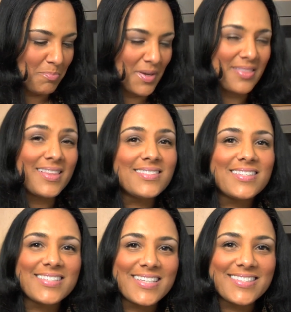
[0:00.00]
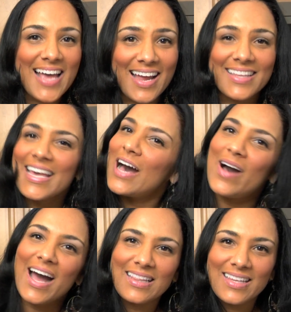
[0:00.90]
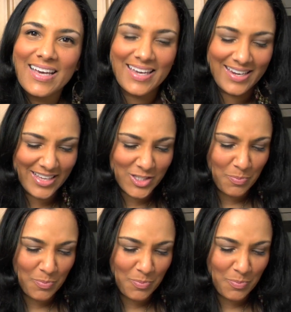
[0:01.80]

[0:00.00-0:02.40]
but this is exactly how I like it. It's